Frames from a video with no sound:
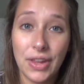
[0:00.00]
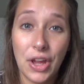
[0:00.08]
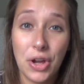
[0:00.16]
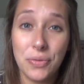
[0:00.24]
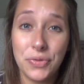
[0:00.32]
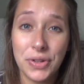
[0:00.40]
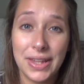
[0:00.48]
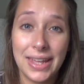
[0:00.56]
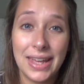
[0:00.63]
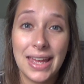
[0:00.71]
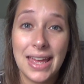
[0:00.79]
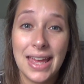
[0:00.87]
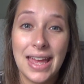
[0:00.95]
hopefully
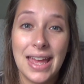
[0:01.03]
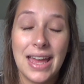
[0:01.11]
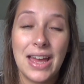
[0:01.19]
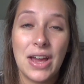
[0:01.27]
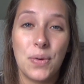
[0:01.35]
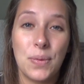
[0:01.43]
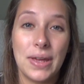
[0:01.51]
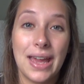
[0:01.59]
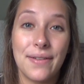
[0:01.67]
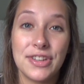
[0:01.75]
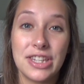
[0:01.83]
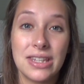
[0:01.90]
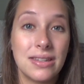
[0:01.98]
we
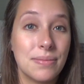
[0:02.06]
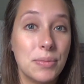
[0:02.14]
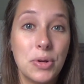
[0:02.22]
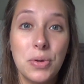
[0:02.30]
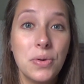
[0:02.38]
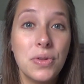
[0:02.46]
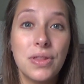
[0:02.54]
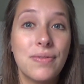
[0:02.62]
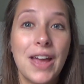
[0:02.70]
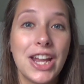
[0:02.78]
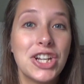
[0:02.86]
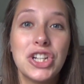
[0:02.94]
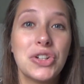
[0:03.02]
have a smooth
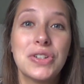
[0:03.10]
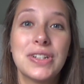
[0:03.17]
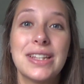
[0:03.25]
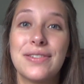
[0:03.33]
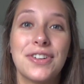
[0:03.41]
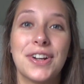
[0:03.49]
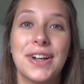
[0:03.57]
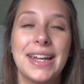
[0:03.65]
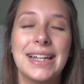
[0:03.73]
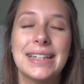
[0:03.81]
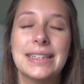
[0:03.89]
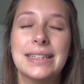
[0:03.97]
vaginal delivery.